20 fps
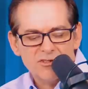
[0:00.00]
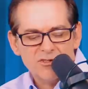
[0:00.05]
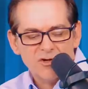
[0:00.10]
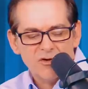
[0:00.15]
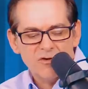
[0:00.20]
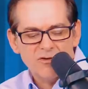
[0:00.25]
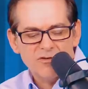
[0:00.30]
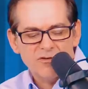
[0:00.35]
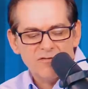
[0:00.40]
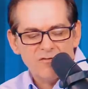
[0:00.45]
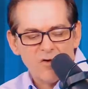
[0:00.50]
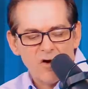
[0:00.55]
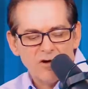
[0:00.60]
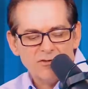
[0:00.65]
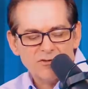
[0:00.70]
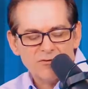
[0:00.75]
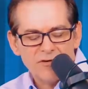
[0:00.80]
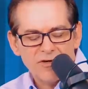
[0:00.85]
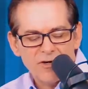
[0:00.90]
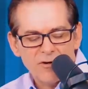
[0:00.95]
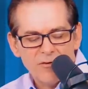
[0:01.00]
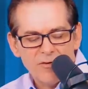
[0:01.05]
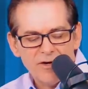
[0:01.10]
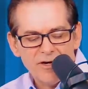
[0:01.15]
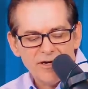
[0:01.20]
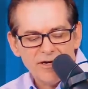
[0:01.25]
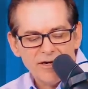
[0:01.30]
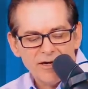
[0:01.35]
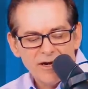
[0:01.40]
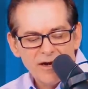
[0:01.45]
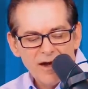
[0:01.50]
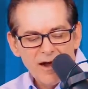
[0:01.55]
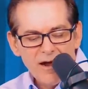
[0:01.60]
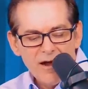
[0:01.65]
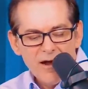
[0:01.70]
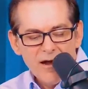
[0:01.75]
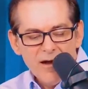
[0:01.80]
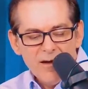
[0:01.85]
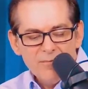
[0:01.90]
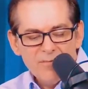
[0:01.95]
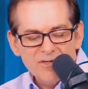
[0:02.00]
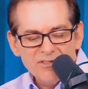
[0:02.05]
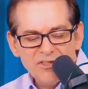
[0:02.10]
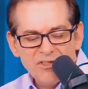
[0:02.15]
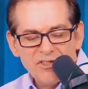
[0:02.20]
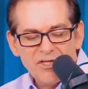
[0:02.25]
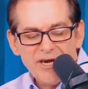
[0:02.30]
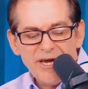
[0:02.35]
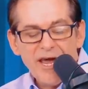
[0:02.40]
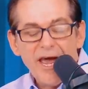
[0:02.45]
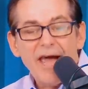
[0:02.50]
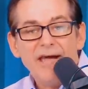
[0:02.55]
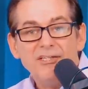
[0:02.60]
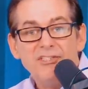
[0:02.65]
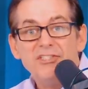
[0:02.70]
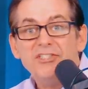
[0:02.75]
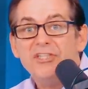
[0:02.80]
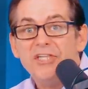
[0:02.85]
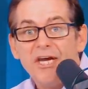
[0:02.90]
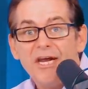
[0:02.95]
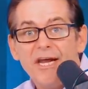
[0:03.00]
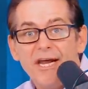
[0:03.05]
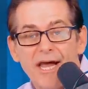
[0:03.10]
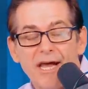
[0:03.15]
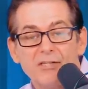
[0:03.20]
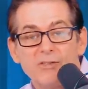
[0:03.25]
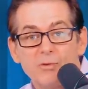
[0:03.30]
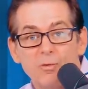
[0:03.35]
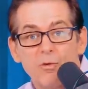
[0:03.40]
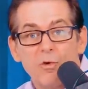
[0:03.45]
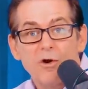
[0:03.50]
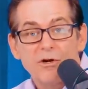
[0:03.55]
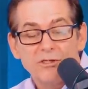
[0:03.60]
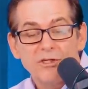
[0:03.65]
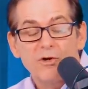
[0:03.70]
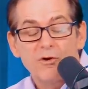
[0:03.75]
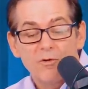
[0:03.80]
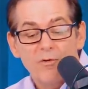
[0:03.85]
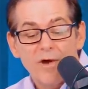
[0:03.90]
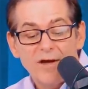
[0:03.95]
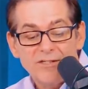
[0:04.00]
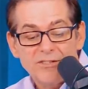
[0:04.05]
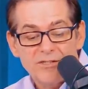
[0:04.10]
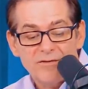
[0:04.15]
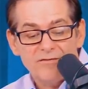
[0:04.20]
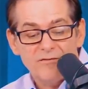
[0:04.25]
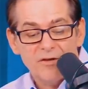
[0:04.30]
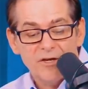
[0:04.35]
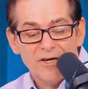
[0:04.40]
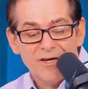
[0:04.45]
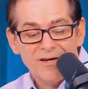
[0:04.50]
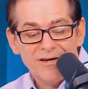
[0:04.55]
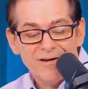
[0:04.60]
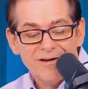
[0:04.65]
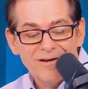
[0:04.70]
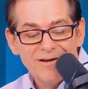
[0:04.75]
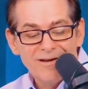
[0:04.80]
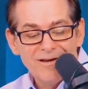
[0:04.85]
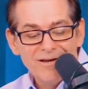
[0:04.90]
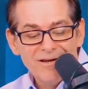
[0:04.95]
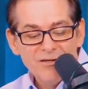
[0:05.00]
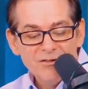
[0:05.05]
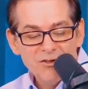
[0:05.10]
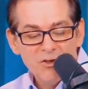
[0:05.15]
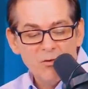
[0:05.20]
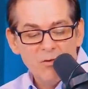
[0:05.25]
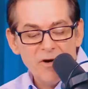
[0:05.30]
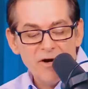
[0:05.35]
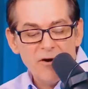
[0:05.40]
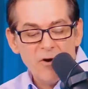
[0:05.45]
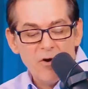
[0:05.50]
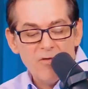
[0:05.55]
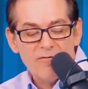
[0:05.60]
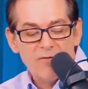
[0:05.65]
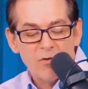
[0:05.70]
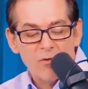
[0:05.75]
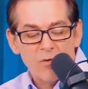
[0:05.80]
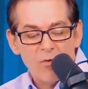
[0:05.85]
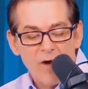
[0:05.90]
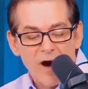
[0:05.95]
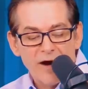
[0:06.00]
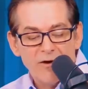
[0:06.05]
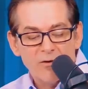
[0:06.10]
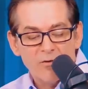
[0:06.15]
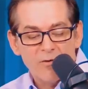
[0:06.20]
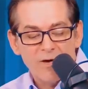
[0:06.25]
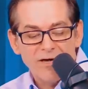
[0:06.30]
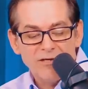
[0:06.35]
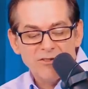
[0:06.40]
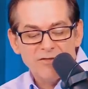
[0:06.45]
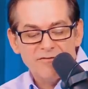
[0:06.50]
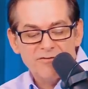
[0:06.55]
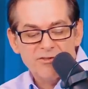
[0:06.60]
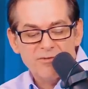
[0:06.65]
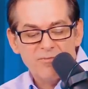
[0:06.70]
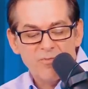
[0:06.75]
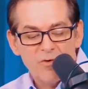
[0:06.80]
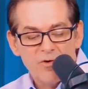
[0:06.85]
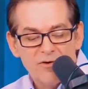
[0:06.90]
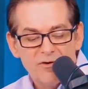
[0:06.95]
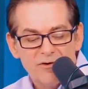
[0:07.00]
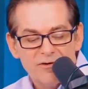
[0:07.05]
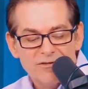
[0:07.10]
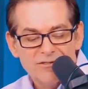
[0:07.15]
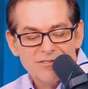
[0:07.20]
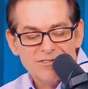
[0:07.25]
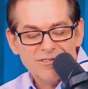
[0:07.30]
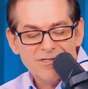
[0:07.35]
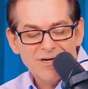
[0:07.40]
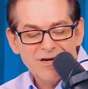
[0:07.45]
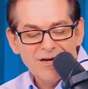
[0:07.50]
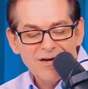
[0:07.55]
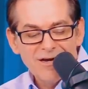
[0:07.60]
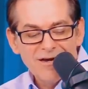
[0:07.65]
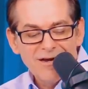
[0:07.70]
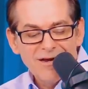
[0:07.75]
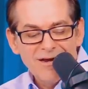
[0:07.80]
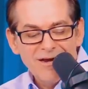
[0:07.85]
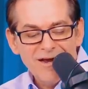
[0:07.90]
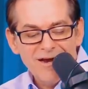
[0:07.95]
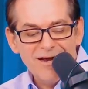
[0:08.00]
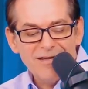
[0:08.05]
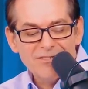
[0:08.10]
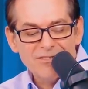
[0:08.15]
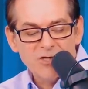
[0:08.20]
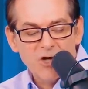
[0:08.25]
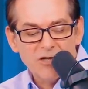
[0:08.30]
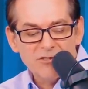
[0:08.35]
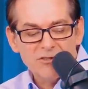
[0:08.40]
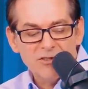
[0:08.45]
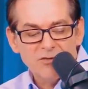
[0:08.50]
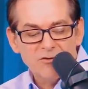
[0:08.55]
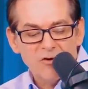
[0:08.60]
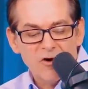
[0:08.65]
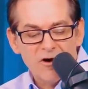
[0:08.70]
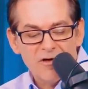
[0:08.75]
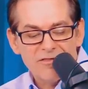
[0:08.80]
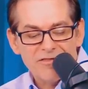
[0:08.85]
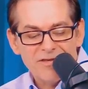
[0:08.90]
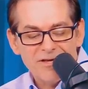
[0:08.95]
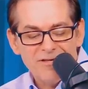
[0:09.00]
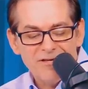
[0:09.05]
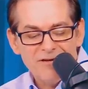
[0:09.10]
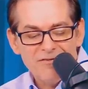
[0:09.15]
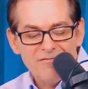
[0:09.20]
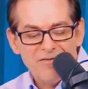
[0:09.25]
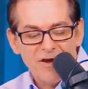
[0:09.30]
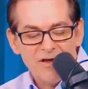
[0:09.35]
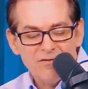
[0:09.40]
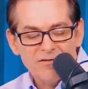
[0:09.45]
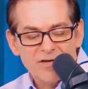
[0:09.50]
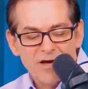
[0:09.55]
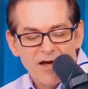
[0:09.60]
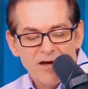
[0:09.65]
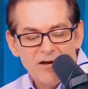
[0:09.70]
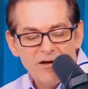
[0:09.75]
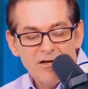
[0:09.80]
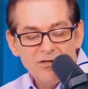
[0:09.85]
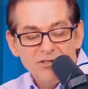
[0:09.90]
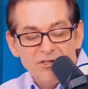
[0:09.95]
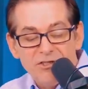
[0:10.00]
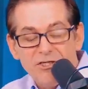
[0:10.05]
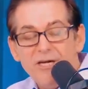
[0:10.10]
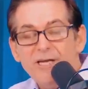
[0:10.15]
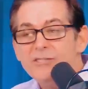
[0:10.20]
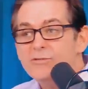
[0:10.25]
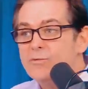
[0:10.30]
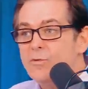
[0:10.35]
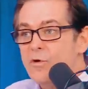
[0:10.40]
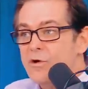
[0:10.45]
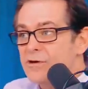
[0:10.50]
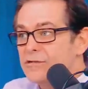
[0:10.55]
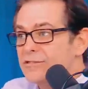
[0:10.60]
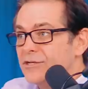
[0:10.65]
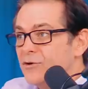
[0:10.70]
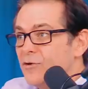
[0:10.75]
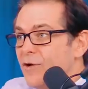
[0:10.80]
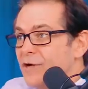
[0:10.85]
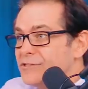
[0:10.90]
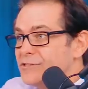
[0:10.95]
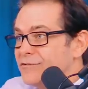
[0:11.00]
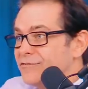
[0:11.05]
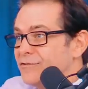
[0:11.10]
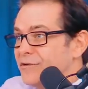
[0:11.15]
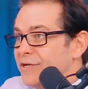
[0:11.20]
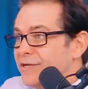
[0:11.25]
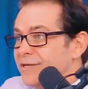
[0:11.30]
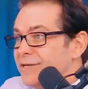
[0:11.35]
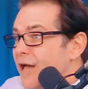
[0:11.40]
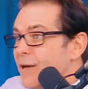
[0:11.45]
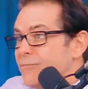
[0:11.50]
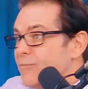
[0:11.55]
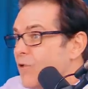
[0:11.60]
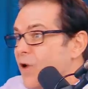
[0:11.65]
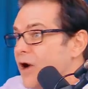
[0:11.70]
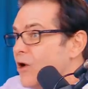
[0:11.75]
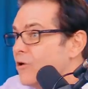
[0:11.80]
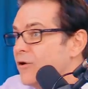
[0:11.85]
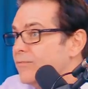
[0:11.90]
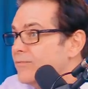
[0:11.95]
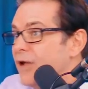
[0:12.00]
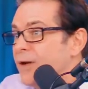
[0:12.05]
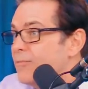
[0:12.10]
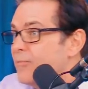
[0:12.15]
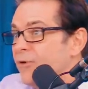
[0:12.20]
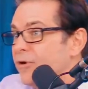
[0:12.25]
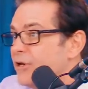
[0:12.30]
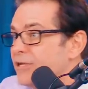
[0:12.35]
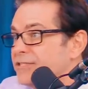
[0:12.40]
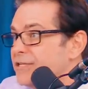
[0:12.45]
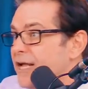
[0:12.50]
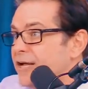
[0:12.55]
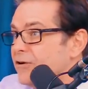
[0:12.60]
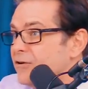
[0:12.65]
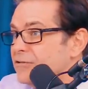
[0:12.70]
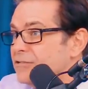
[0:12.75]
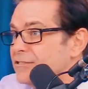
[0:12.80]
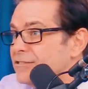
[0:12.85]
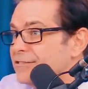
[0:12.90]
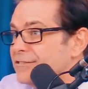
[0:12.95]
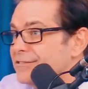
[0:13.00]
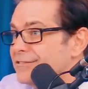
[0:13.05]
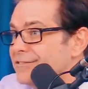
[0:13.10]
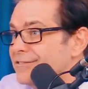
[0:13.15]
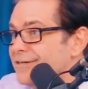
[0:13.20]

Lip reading: a scourge of Wall Street greed. But she has worked aggressively to win over a wider range of supporters and has sought to draw a thinly veiled... She's worked aggressively. Not Bernie Sanders,